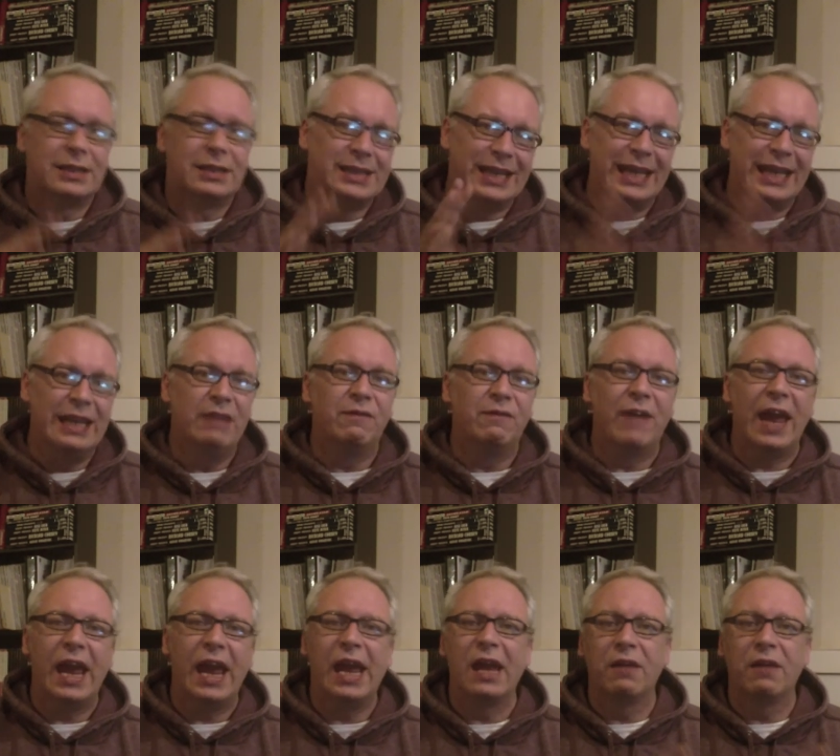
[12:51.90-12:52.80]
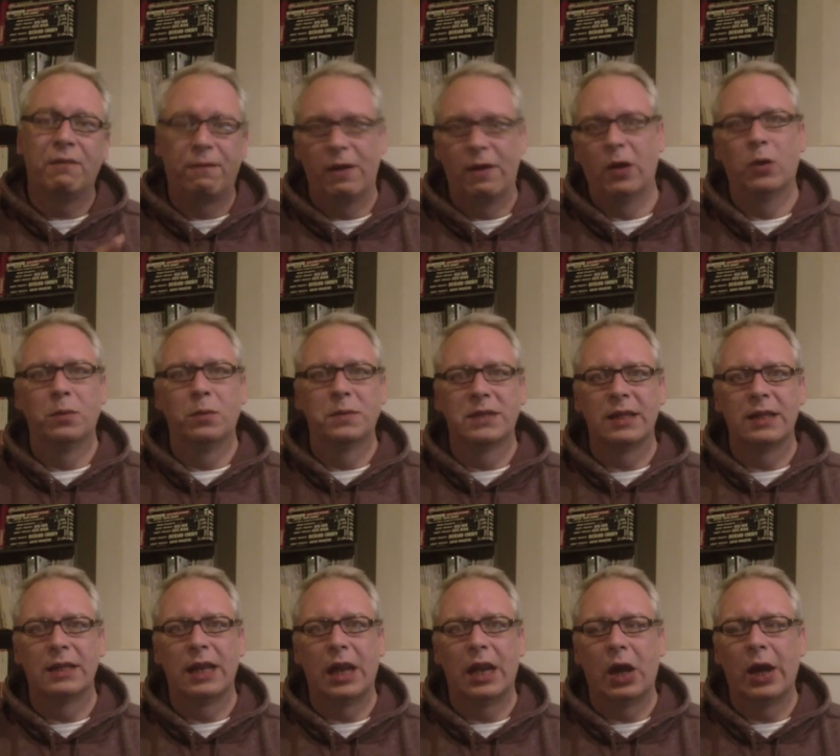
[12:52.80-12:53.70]
TV and films
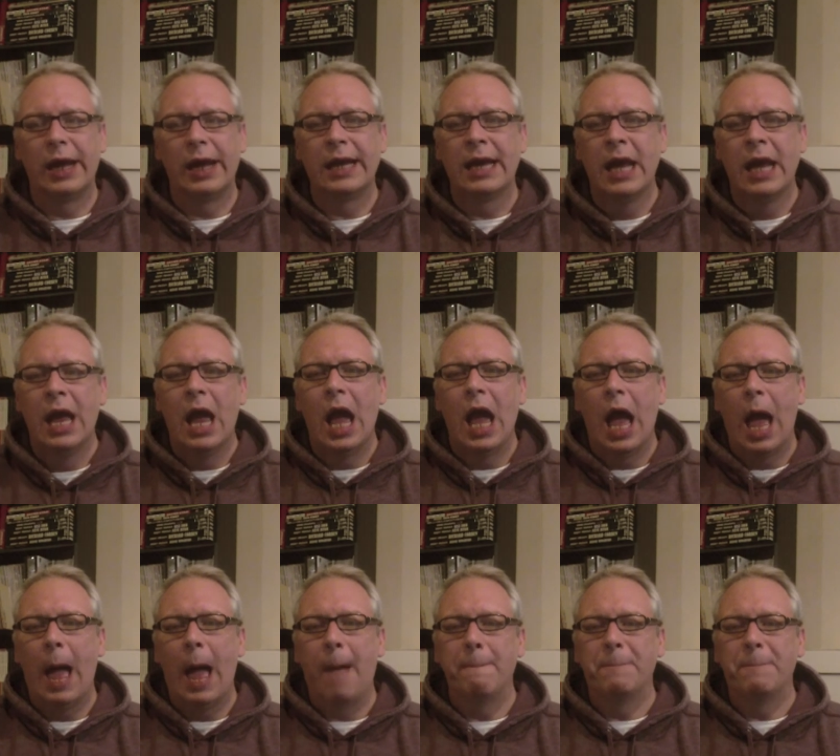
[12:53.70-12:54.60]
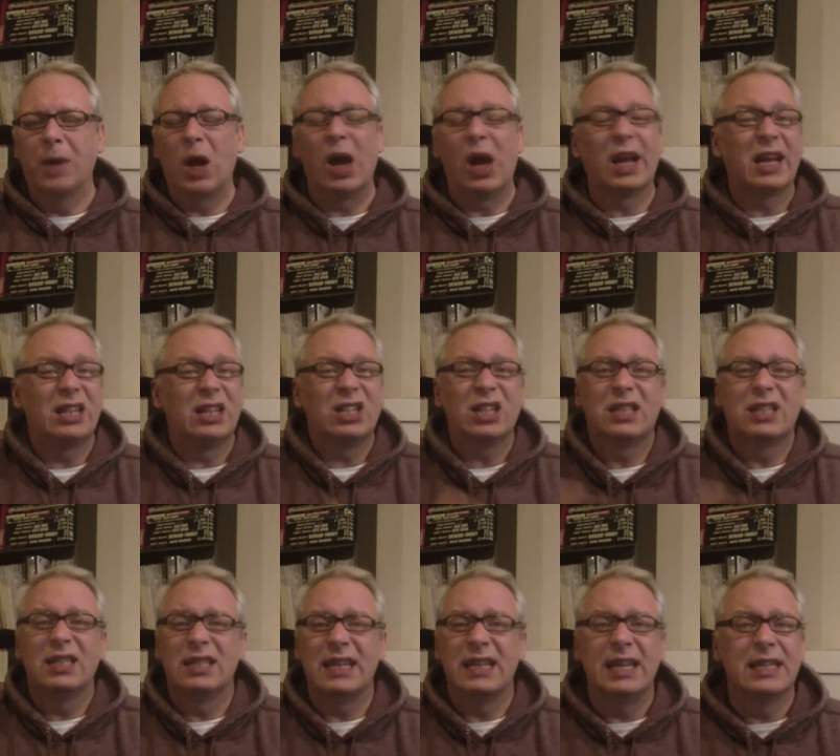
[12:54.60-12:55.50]
and the like, um, but I can
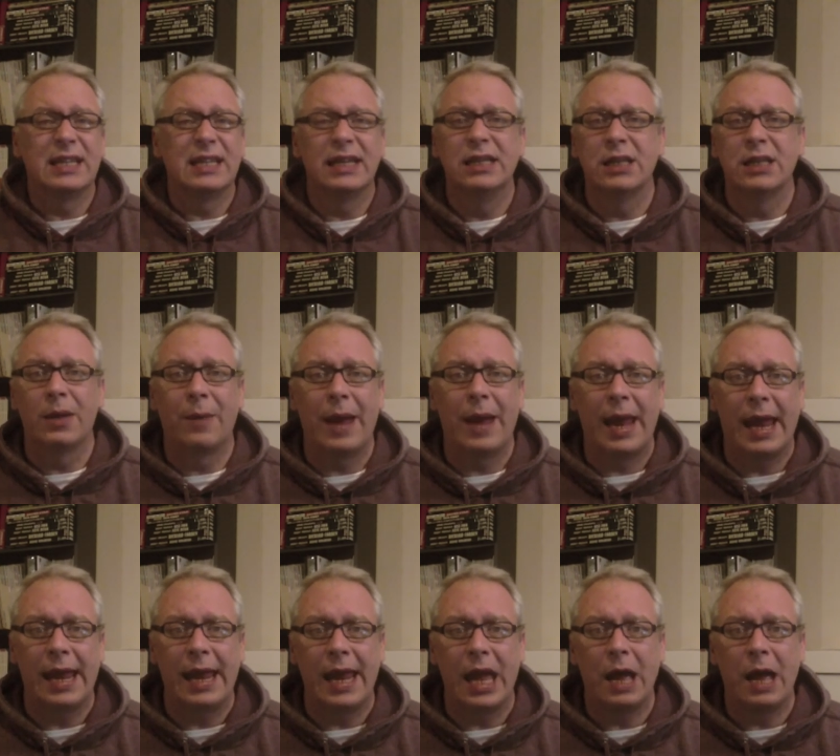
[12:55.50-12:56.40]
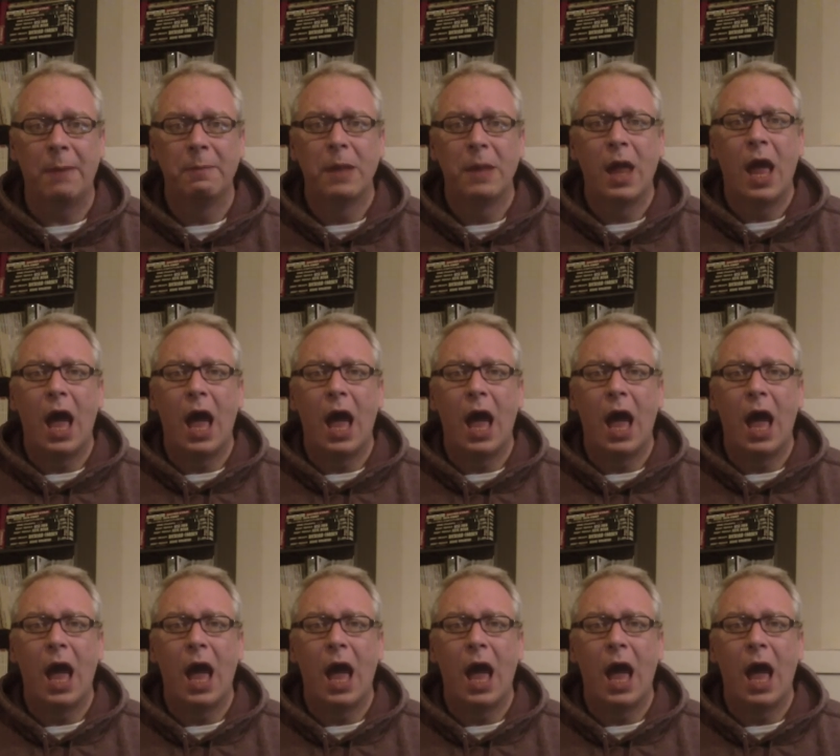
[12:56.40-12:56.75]
just as easily do it here.